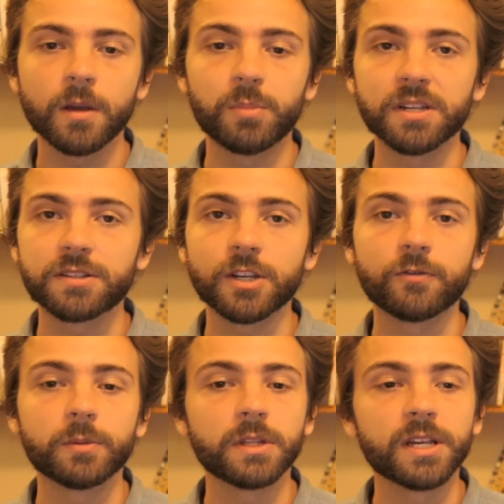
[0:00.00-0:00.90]
be it
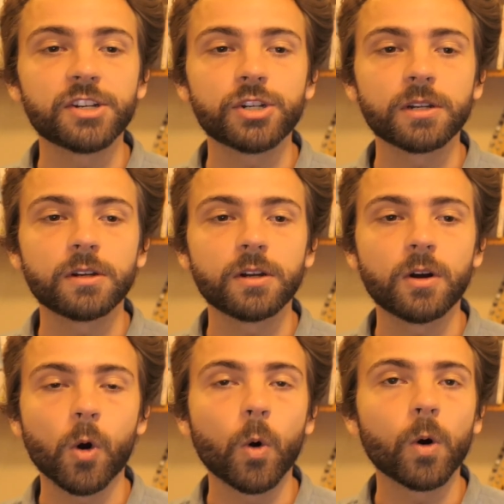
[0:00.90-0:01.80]
self-immolation
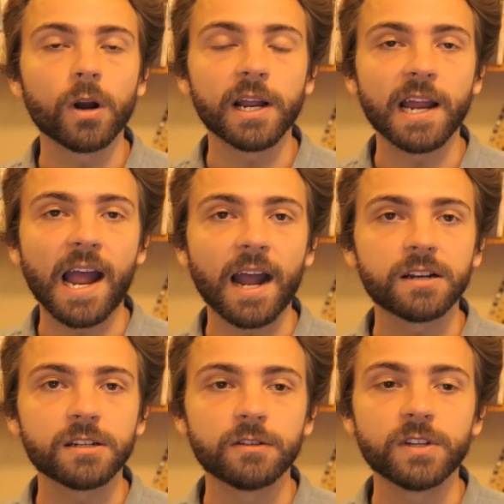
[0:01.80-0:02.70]
or an
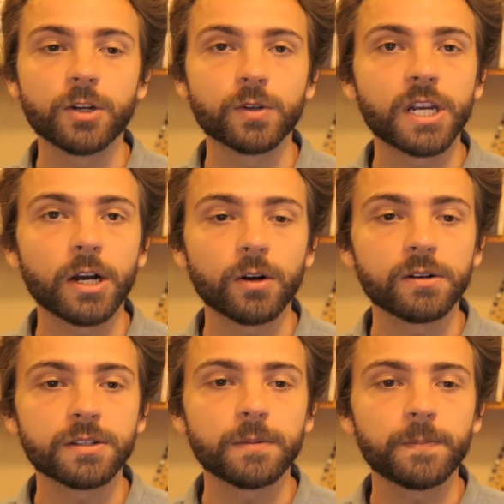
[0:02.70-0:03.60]
act of
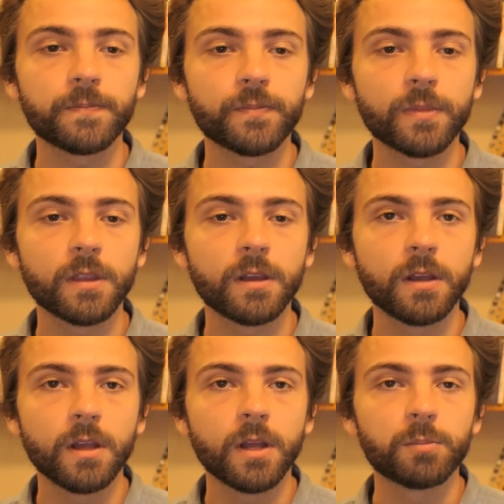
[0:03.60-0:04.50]
eco-terrorism.
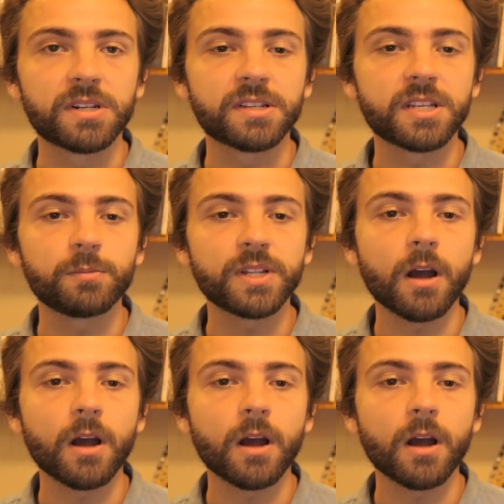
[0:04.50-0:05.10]
But to simply